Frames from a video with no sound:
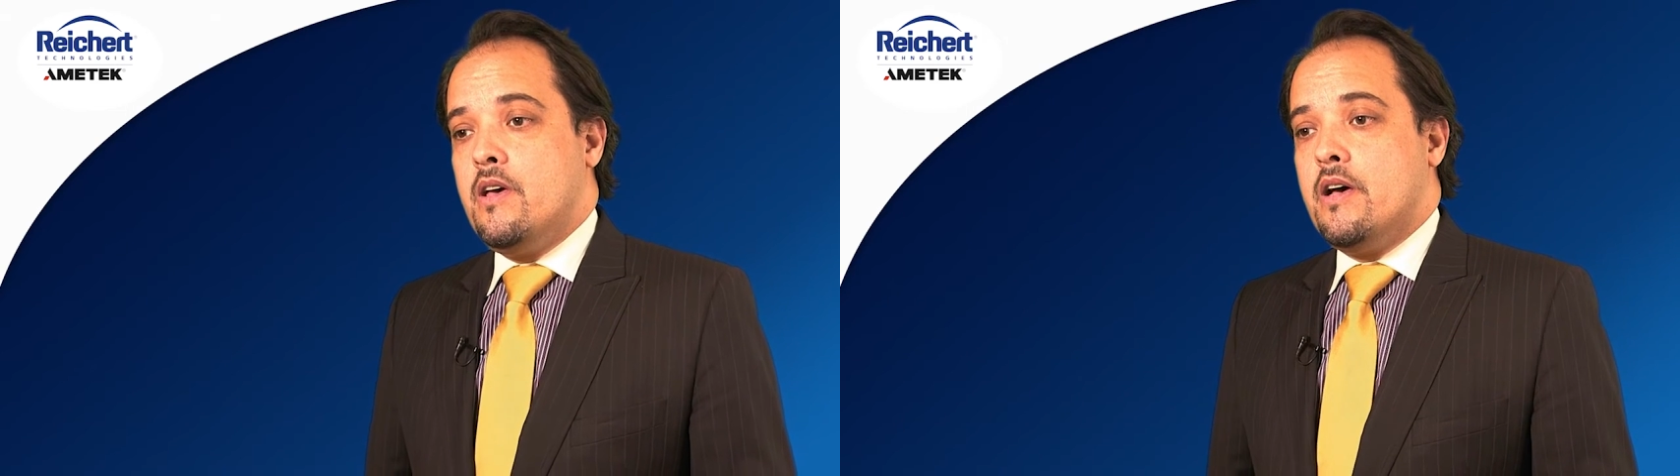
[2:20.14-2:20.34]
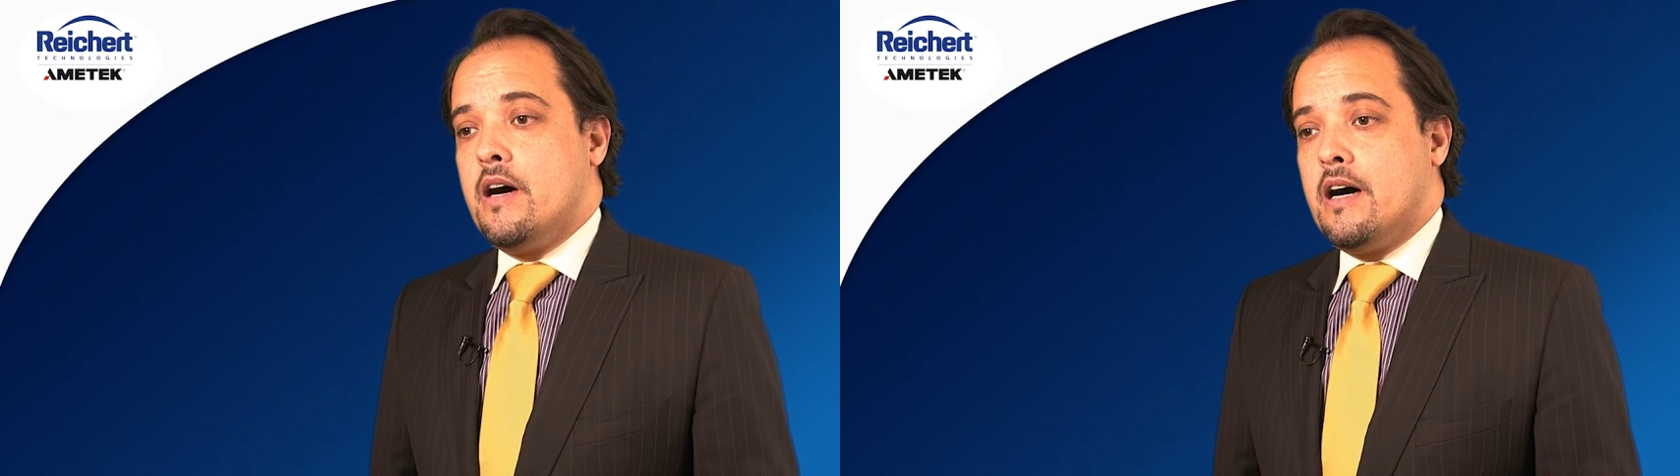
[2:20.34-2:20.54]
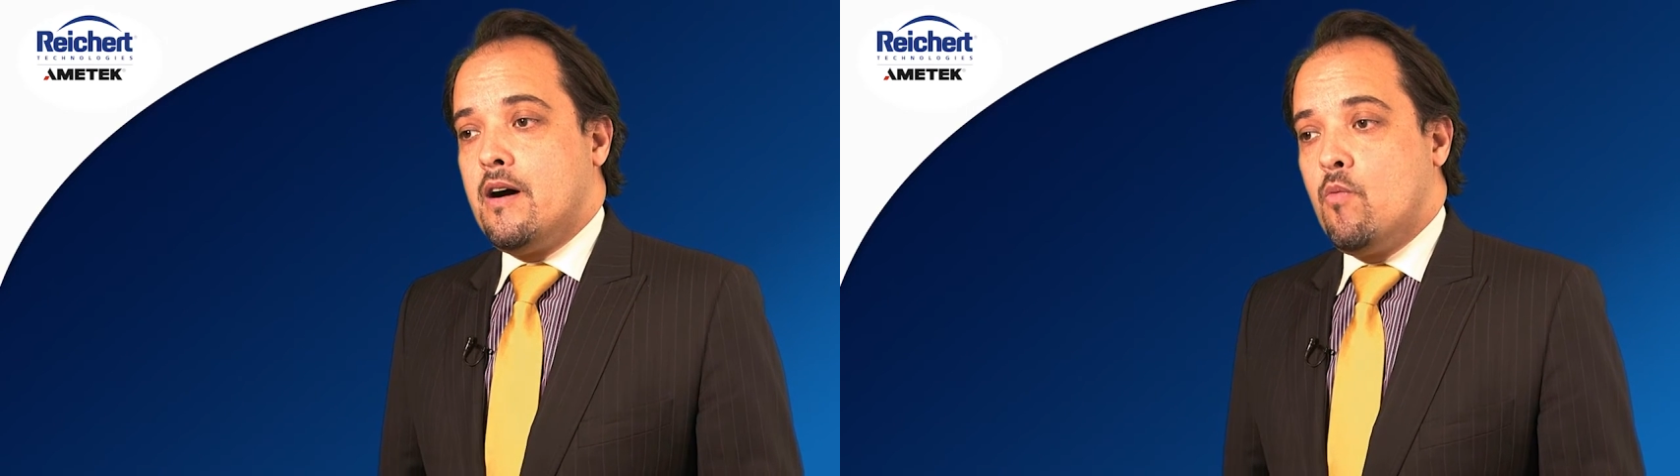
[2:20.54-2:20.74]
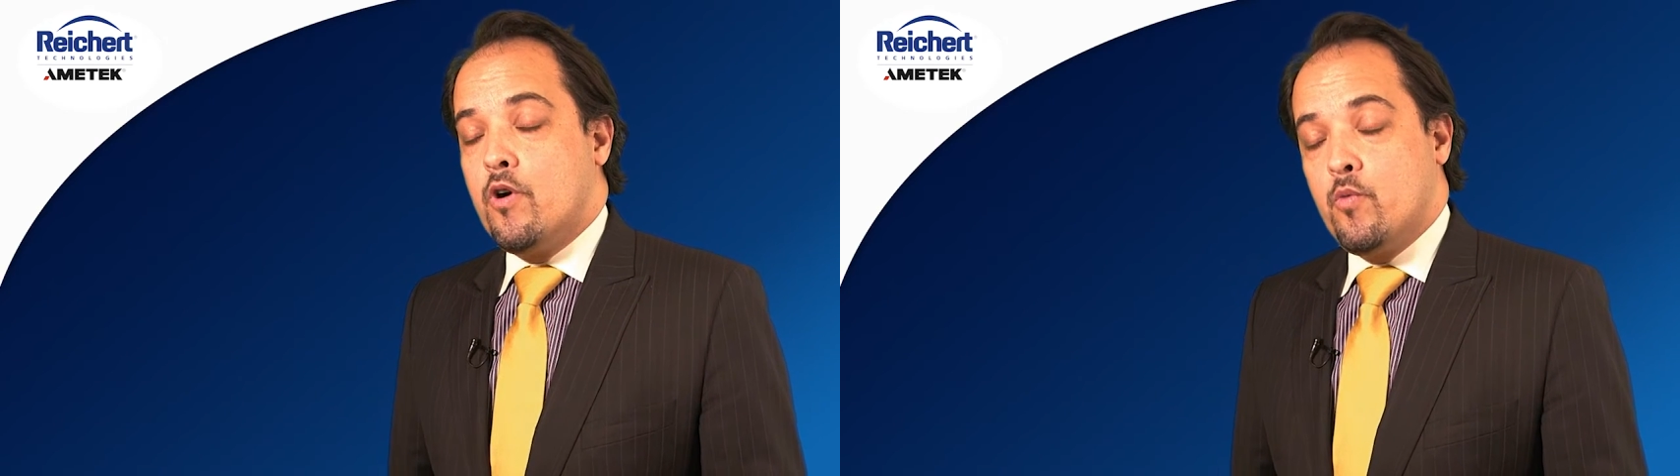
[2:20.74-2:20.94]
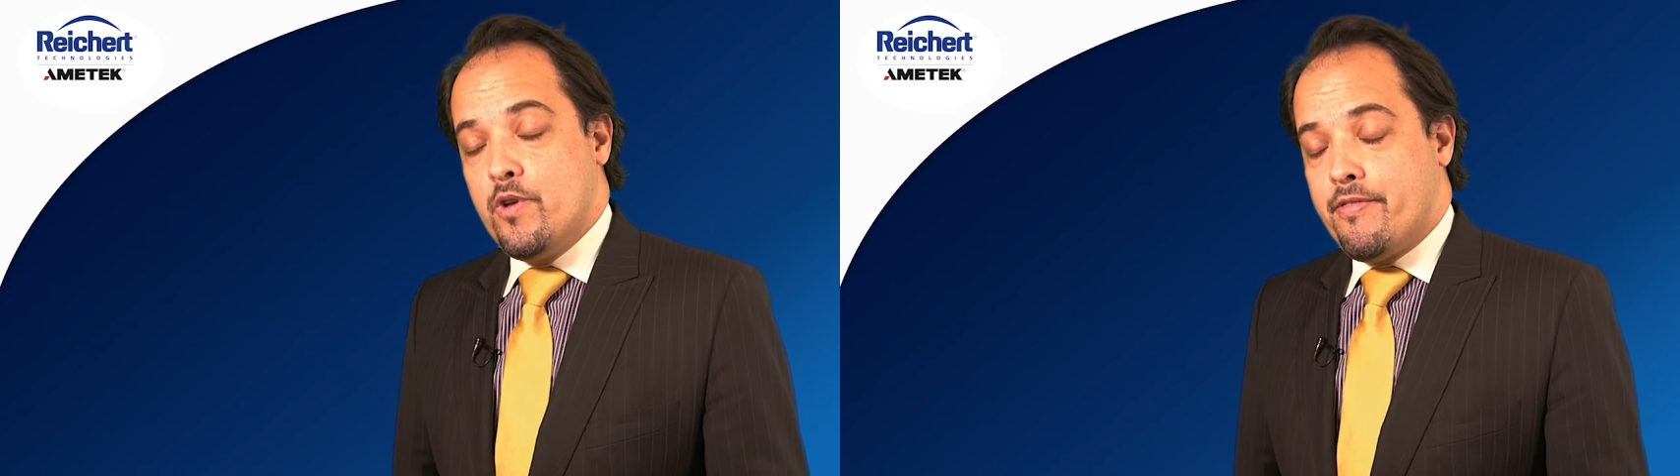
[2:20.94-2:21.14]

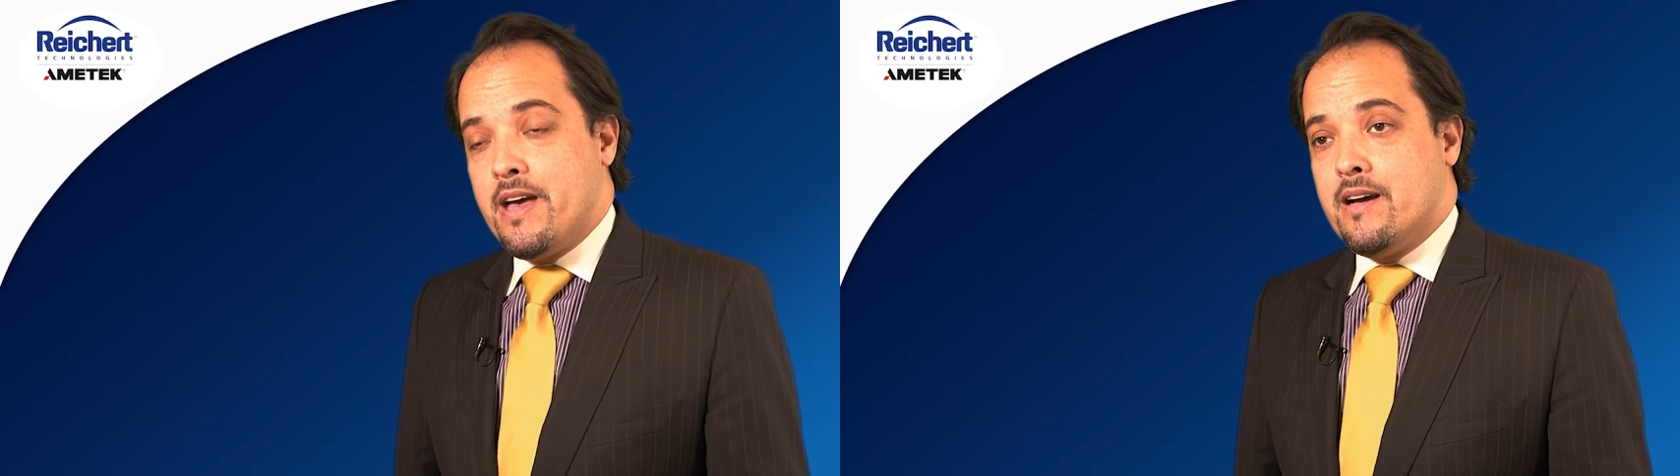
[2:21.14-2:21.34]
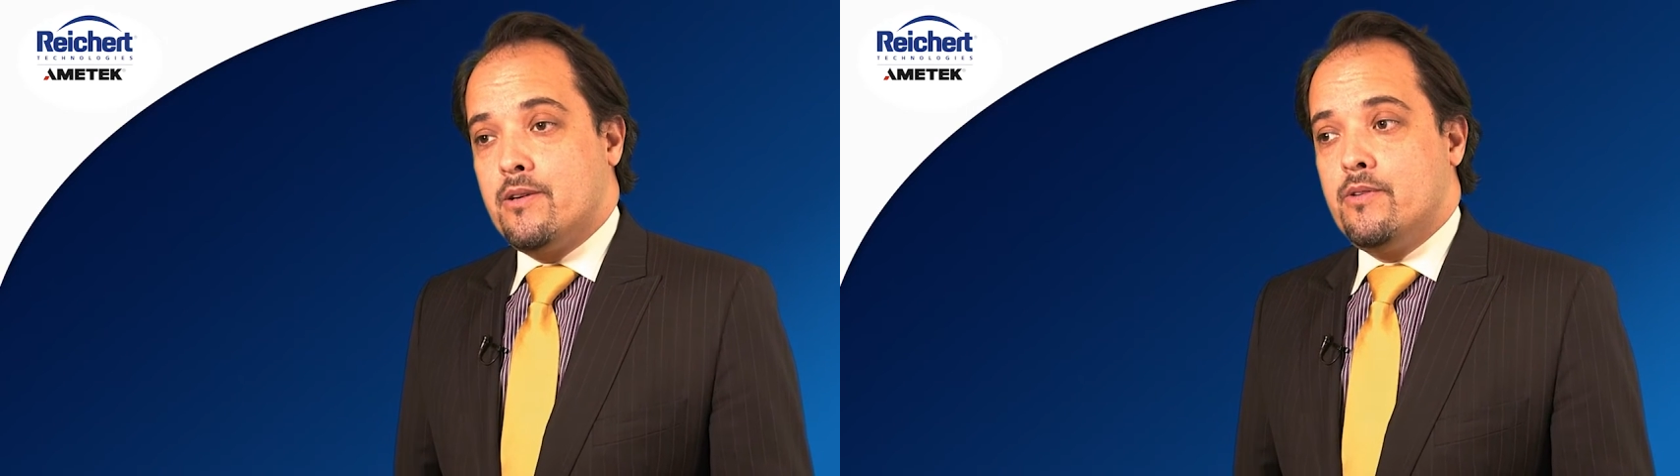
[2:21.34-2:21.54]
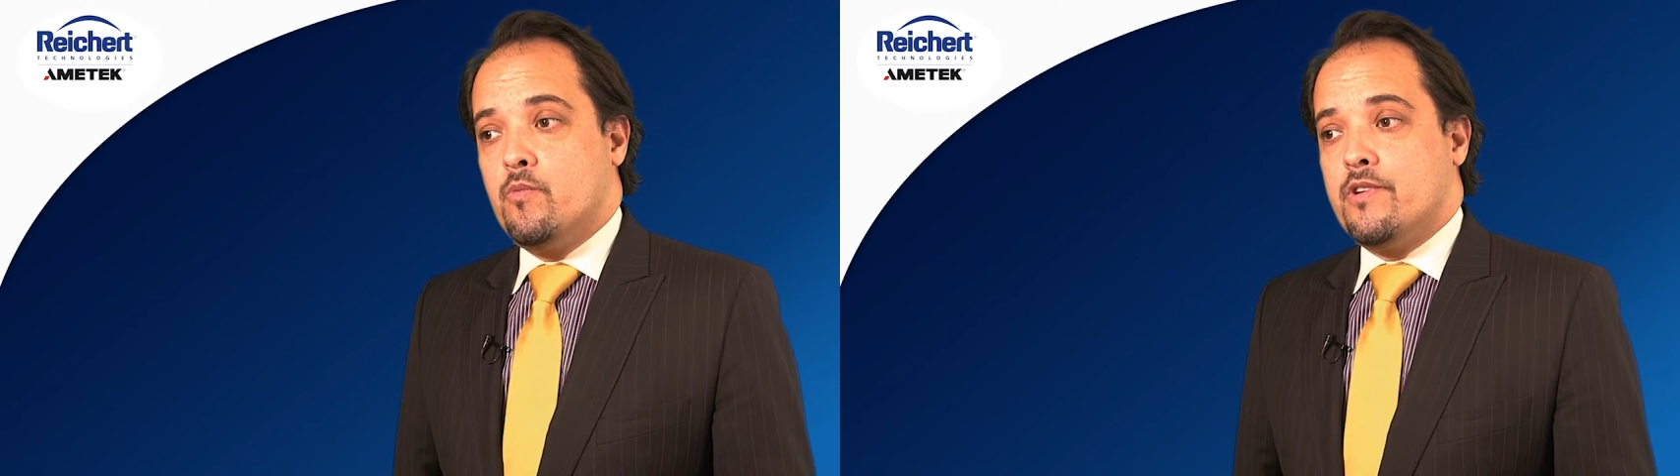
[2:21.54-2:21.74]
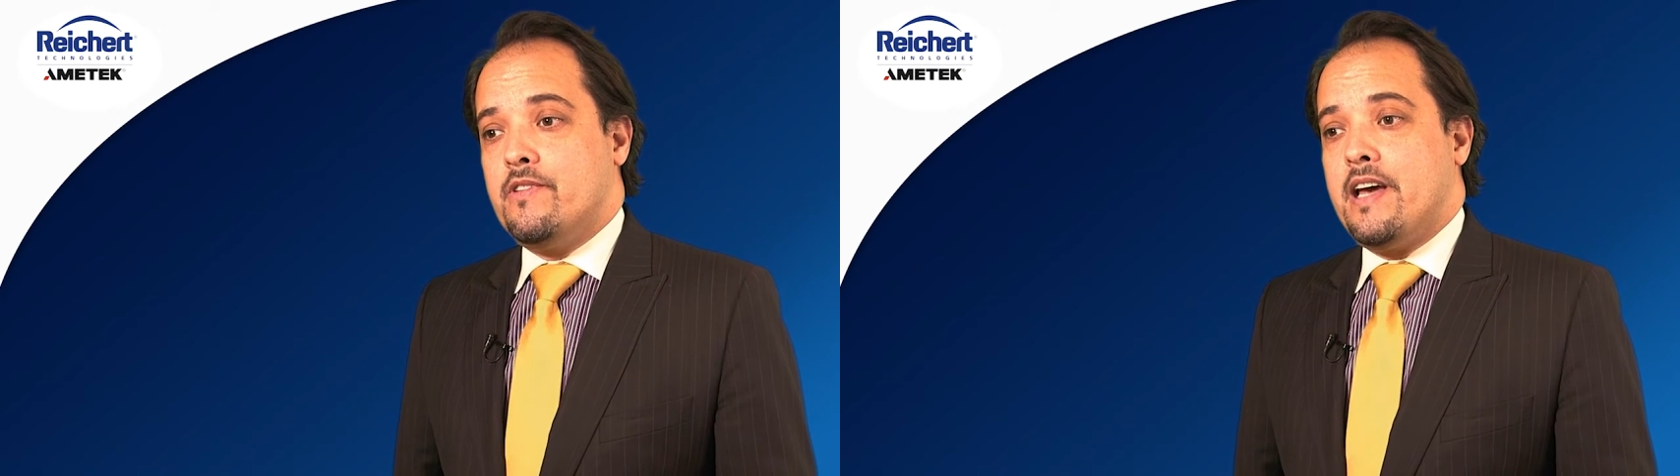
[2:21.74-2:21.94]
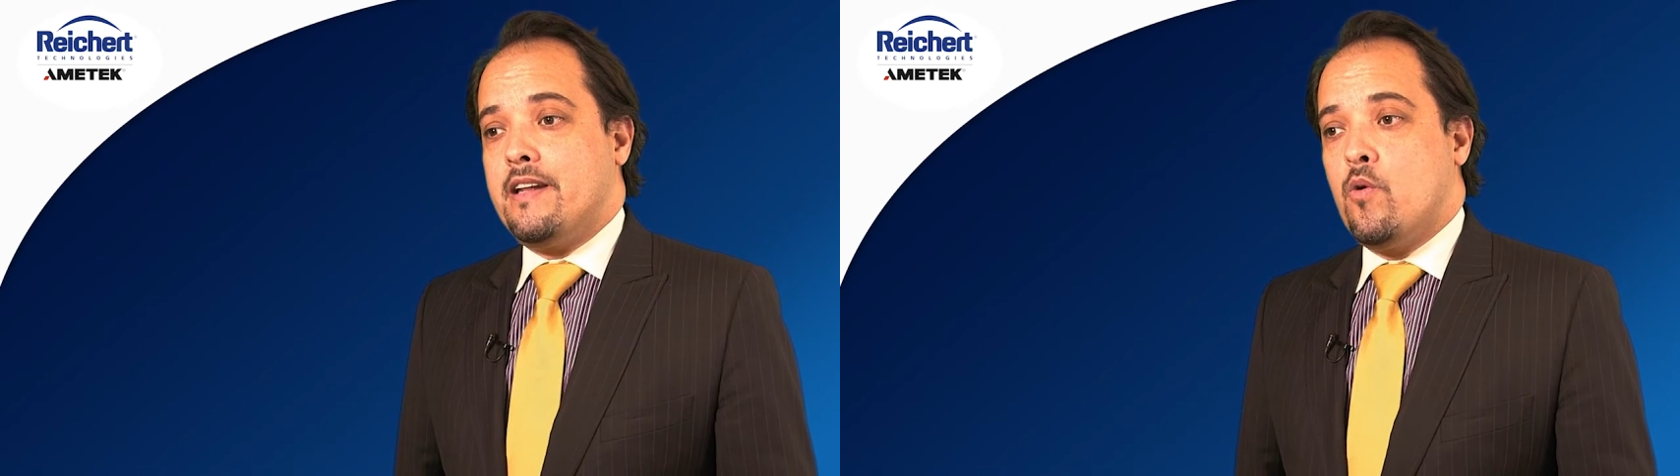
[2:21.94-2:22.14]
What we found
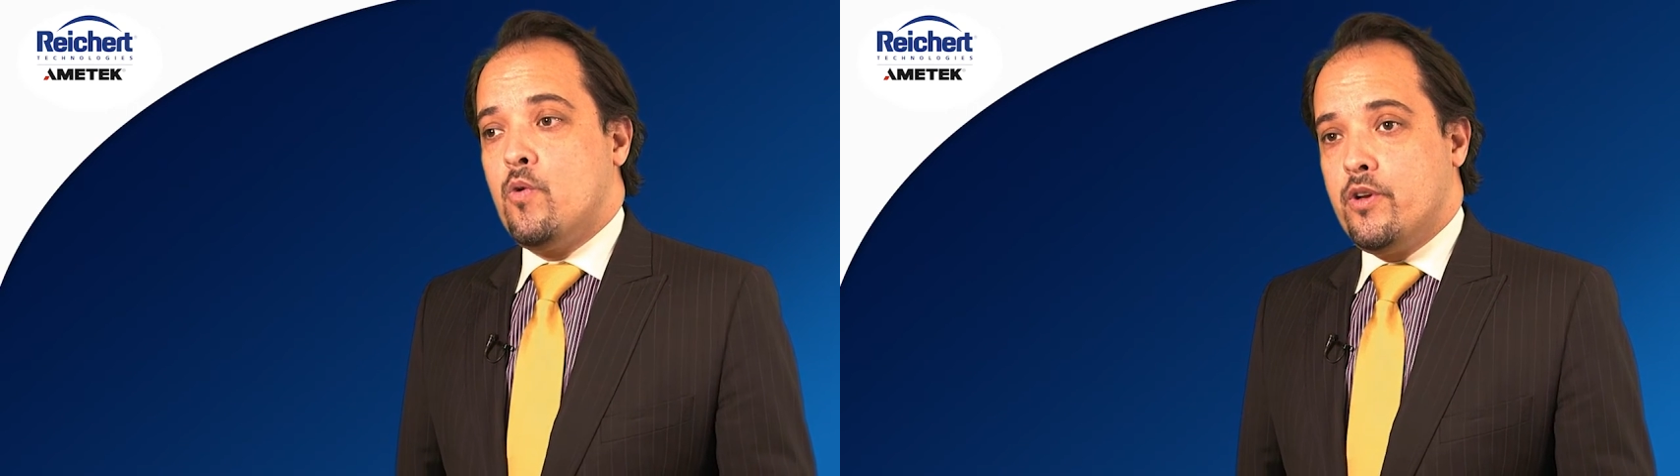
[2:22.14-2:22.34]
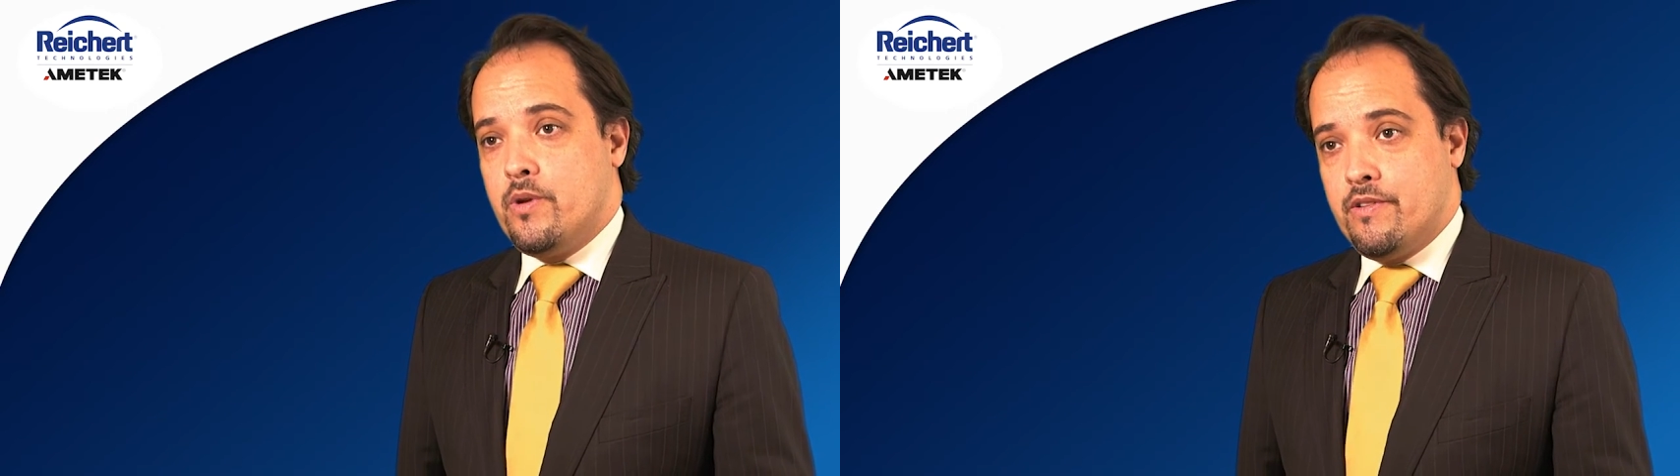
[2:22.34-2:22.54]
was that corneal